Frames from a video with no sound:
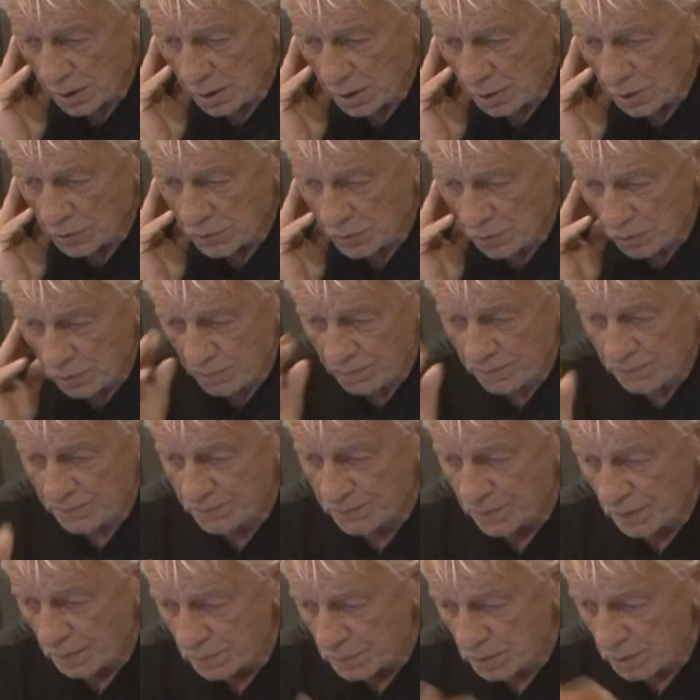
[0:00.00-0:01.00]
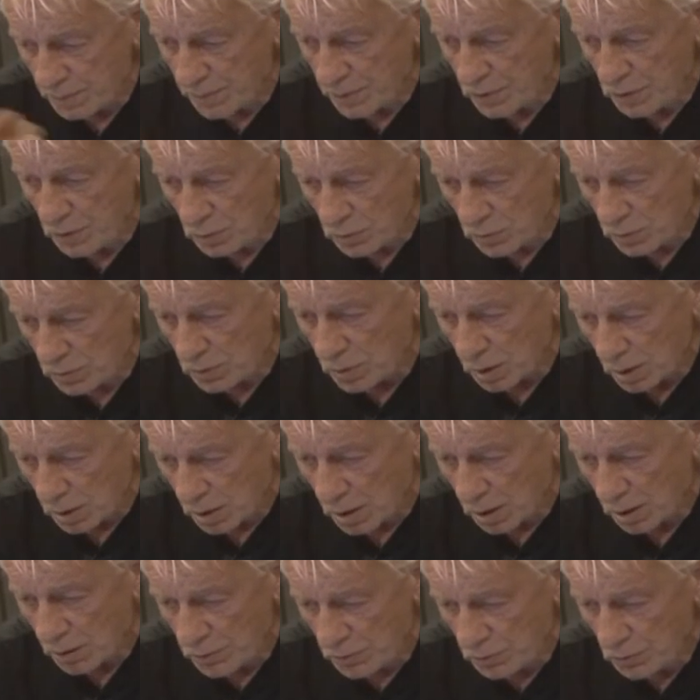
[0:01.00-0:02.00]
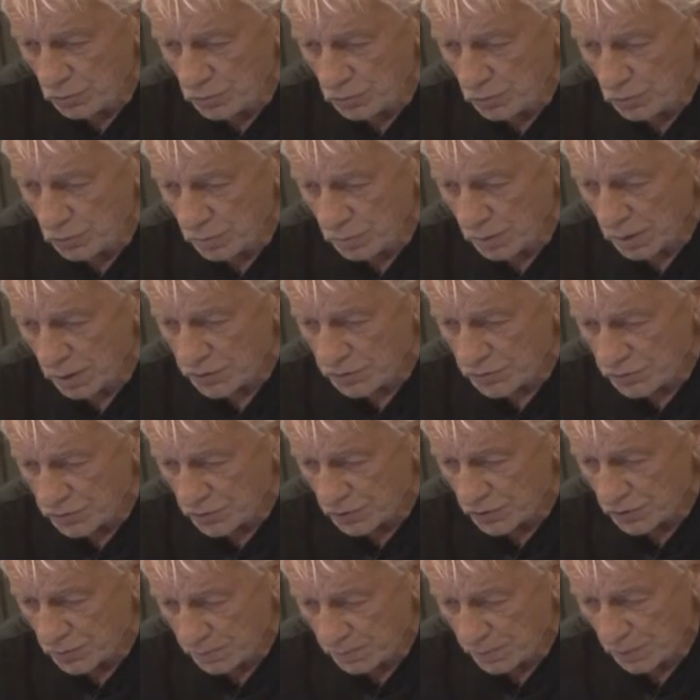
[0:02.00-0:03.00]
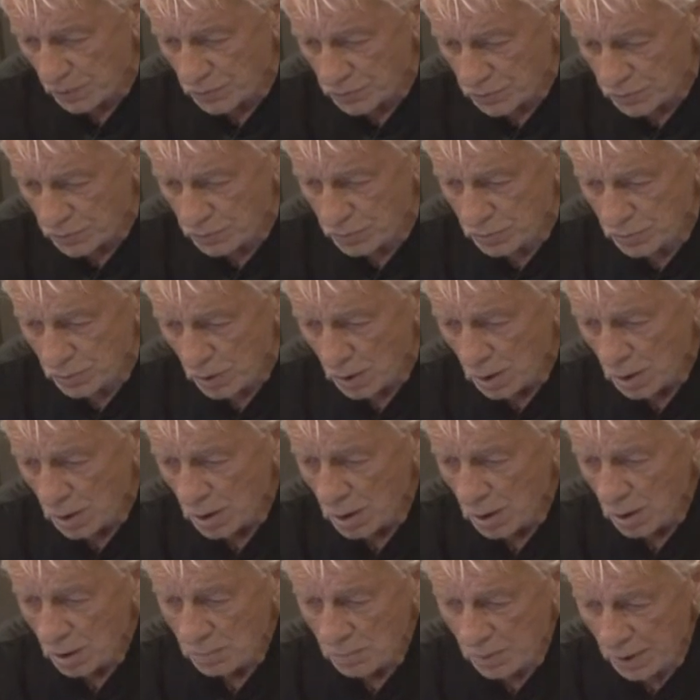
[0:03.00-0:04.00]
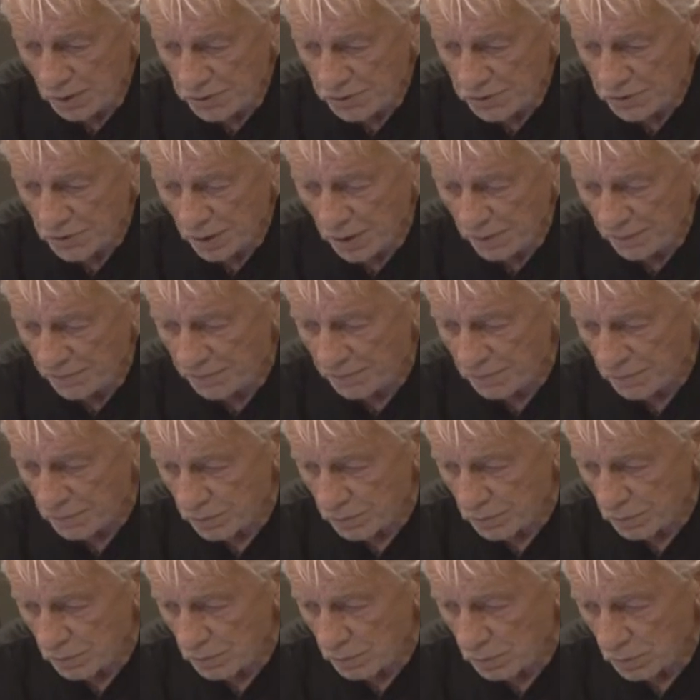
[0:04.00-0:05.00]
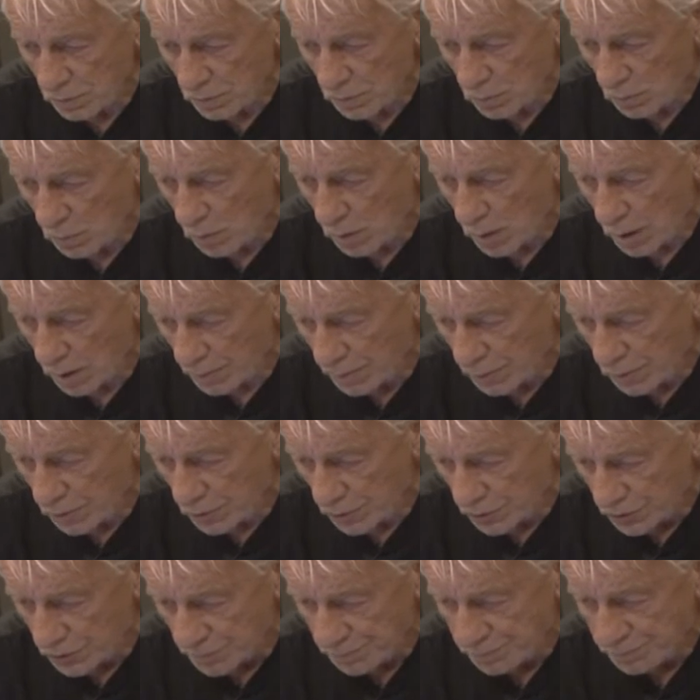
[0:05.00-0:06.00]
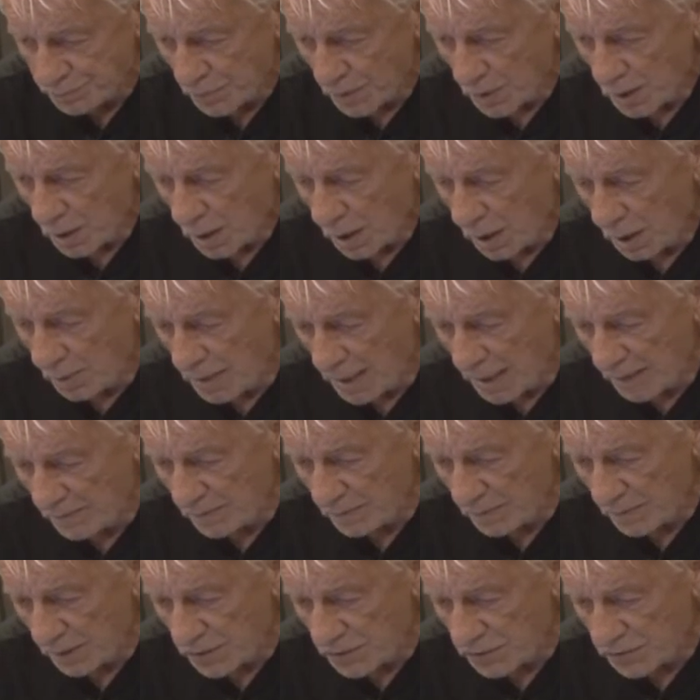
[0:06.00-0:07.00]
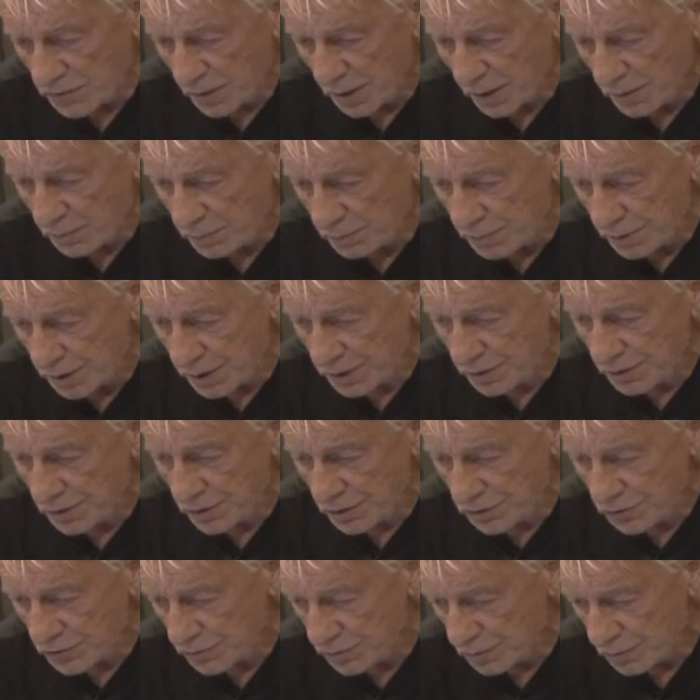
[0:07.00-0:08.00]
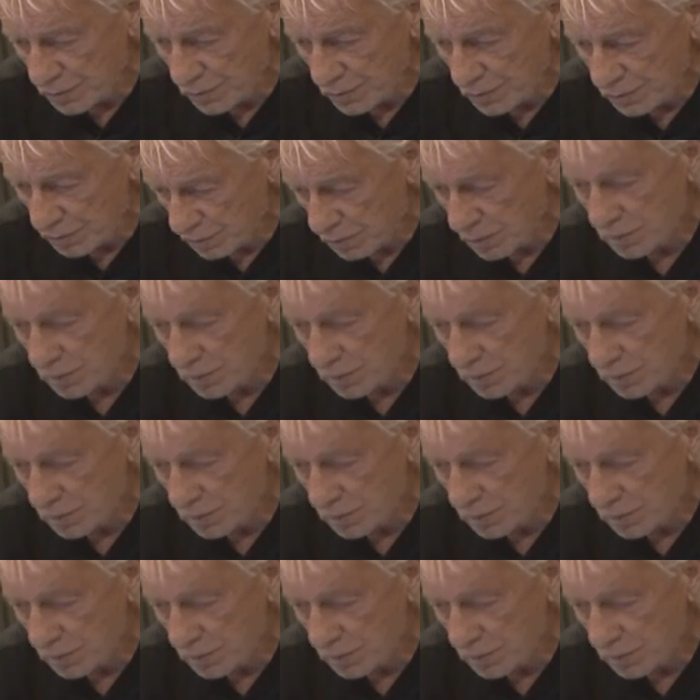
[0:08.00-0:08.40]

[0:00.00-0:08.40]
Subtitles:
So I'm going to be doing a lot of YouTube lessons as opposed to my site for a little while because I'm having my site reconditioned or